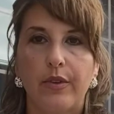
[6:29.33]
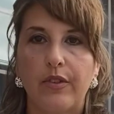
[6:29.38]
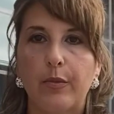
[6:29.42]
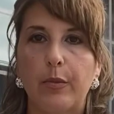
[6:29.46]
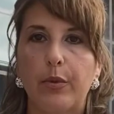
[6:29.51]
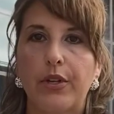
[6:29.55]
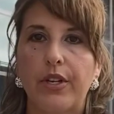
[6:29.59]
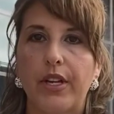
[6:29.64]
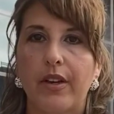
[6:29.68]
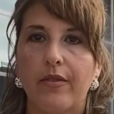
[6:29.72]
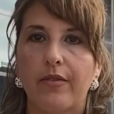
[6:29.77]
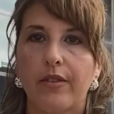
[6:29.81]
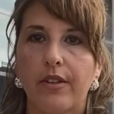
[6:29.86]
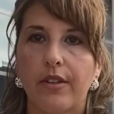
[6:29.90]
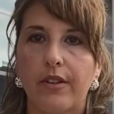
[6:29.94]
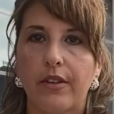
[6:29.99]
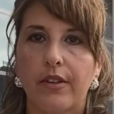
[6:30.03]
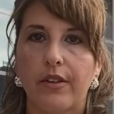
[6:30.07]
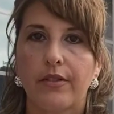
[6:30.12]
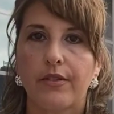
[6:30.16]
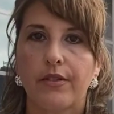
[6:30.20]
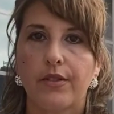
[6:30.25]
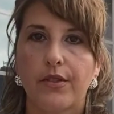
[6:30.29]
We've put
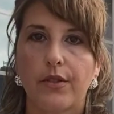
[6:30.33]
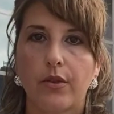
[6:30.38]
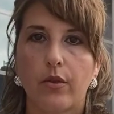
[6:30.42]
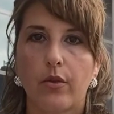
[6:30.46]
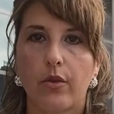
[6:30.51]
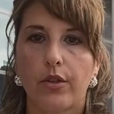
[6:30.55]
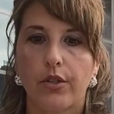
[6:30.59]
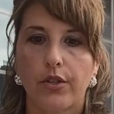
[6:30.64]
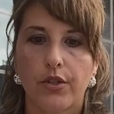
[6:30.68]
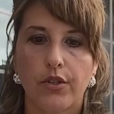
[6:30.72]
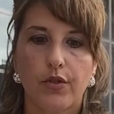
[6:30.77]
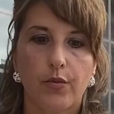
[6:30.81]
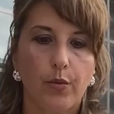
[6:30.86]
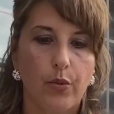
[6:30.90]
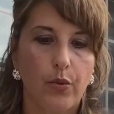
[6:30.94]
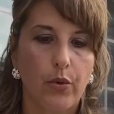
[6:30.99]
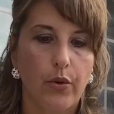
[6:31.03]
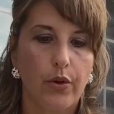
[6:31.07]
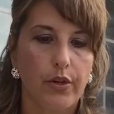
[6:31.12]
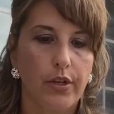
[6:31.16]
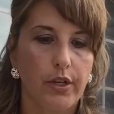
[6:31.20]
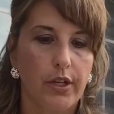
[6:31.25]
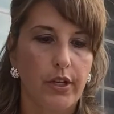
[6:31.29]
everything on this gorgeous
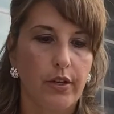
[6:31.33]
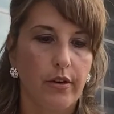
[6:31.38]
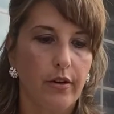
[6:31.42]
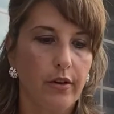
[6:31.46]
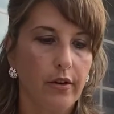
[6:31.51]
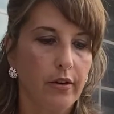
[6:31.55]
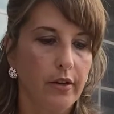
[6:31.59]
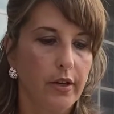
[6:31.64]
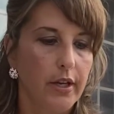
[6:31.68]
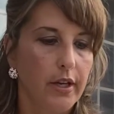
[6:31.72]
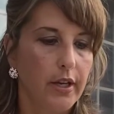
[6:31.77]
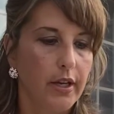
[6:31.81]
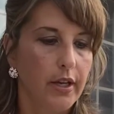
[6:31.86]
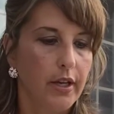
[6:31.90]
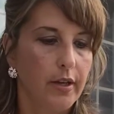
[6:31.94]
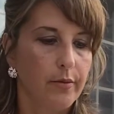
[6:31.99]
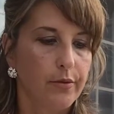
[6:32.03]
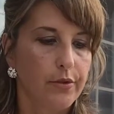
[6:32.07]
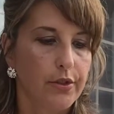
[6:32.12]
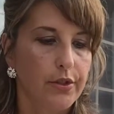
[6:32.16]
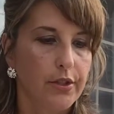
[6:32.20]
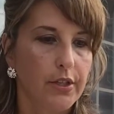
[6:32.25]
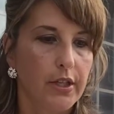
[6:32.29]
board here,
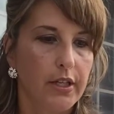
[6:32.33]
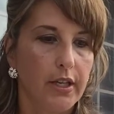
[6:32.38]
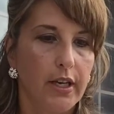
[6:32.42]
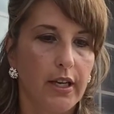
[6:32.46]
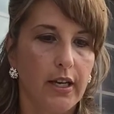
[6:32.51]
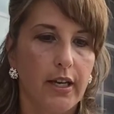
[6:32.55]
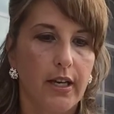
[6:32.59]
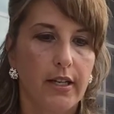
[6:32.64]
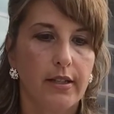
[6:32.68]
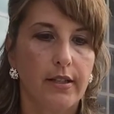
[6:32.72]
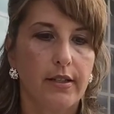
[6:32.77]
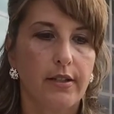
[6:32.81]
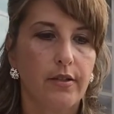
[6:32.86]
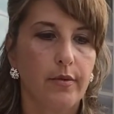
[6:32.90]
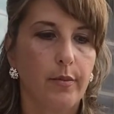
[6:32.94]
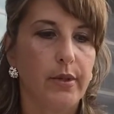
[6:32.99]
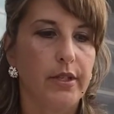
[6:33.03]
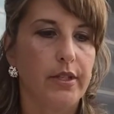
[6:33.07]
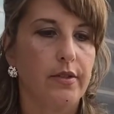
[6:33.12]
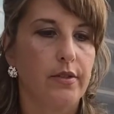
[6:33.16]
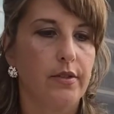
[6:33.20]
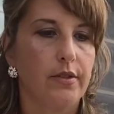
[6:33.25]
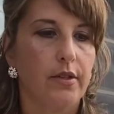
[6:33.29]
and we're just going to add little
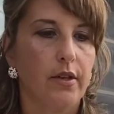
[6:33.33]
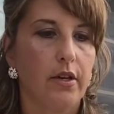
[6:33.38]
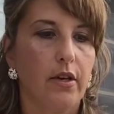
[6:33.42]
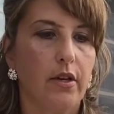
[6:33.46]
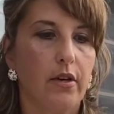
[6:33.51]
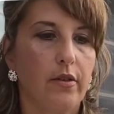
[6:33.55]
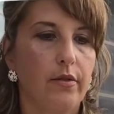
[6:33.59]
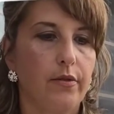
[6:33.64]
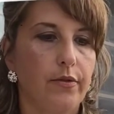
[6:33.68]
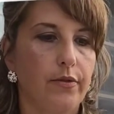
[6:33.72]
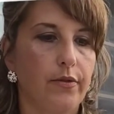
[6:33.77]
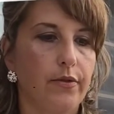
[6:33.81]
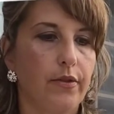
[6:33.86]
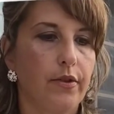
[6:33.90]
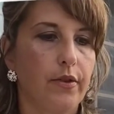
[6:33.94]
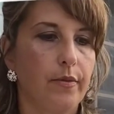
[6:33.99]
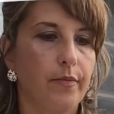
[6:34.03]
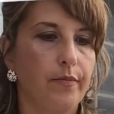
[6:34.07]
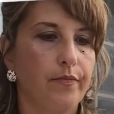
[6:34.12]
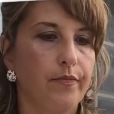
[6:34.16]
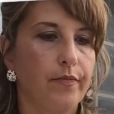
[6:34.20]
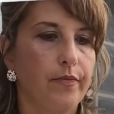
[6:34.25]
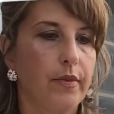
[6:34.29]
bits of
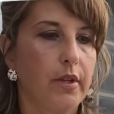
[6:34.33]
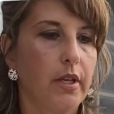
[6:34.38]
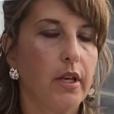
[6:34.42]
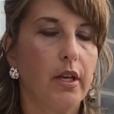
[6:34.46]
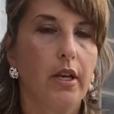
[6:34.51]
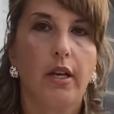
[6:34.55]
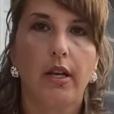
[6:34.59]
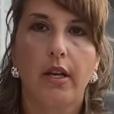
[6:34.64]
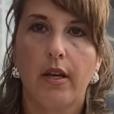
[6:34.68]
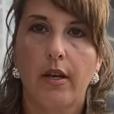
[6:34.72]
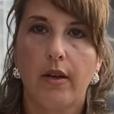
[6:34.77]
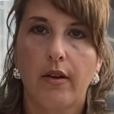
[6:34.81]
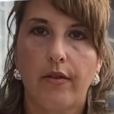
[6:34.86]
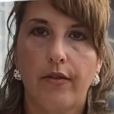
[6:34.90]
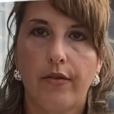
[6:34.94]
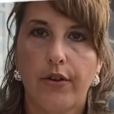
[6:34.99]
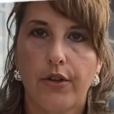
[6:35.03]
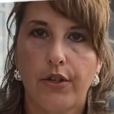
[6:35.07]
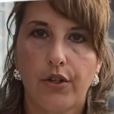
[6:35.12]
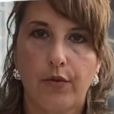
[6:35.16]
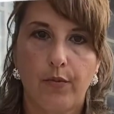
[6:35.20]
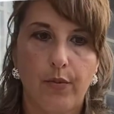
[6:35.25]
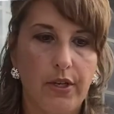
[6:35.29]

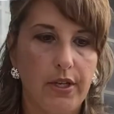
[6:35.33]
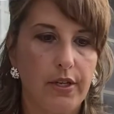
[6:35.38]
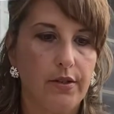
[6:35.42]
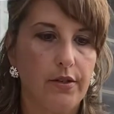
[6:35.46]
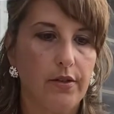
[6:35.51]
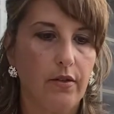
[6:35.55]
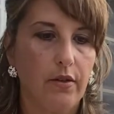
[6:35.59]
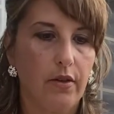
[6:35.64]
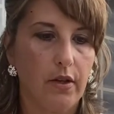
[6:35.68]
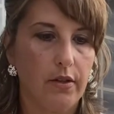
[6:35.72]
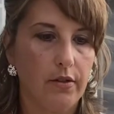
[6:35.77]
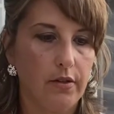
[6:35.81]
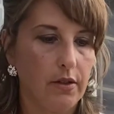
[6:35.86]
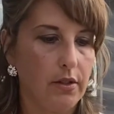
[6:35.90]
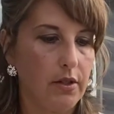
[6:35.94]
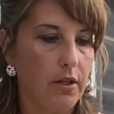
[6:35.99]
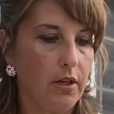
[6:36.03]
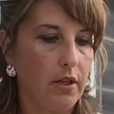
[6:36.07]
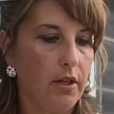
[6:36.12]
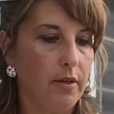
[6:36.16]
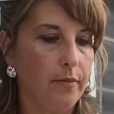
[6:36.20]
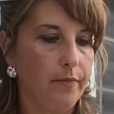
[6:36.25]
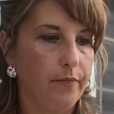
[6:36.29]
fresh basil on the
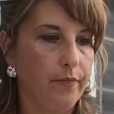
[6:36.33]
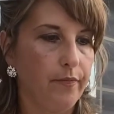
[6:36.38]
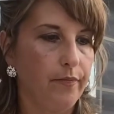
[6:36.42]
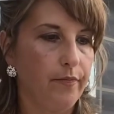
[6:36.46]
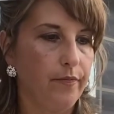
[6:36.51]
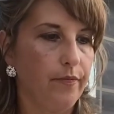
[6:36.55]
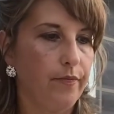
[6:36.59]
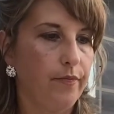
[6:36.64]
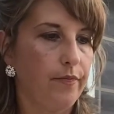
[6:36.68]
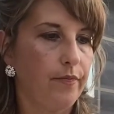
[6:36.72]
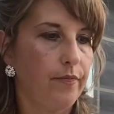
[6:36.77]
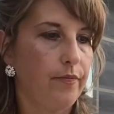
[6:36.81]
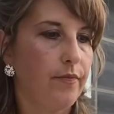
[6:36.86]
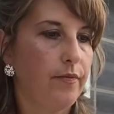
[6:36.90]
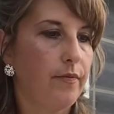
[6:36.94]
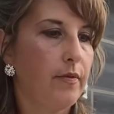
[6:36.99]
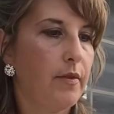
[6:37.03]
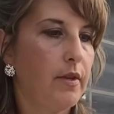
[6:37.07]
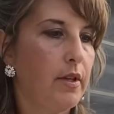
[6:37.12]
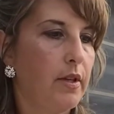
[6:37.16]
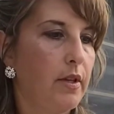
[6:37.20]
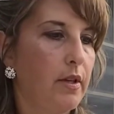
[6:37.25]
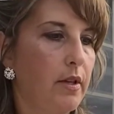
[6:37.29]
top,
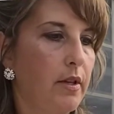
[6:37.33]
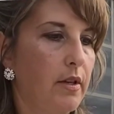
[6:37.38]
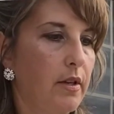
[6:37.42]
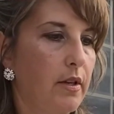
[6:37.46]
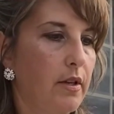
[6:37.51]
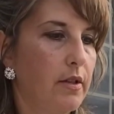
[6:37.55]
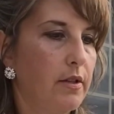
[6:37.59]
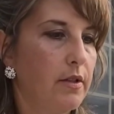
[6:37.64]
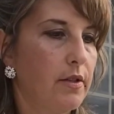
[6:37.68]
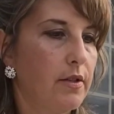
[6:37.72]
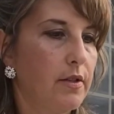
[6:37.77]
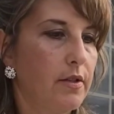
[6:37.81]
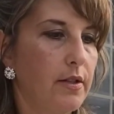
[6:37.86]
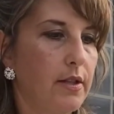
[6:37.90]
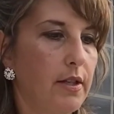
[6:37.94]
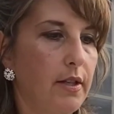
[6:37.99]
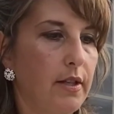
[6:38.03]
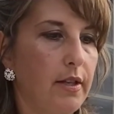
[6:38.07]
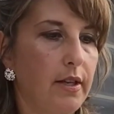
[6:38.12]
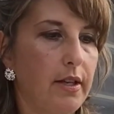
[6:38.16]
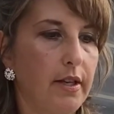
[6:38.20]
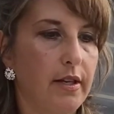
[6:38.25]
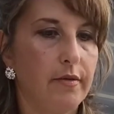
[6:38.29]
just
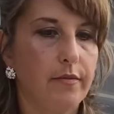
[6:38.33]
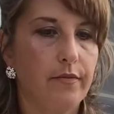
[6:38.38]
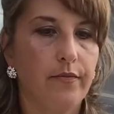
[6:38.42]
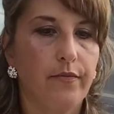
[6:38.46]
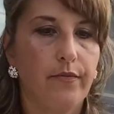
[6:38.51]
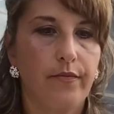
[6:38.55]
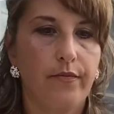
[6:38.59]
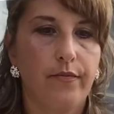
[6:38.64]
like that,